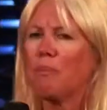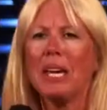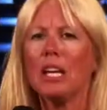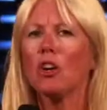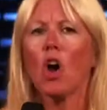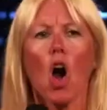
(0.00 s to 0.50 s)

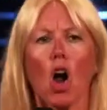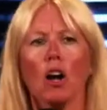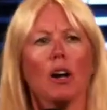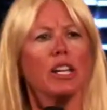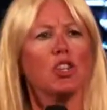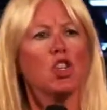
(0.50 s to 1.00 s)
Peter
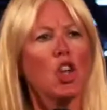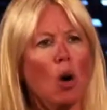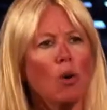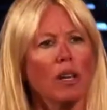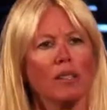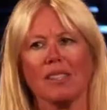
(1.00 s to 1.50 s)
already
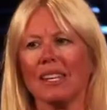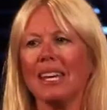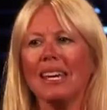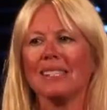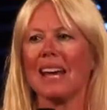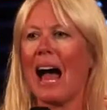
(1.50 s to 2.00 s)
showed us that
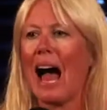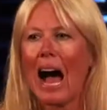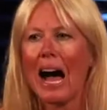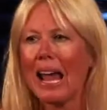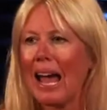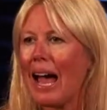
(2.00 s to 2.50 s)
he is a
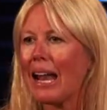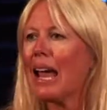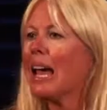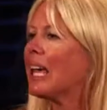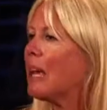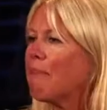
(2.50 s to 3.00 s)
hothead,
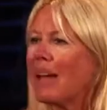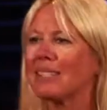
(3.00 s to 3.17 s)
he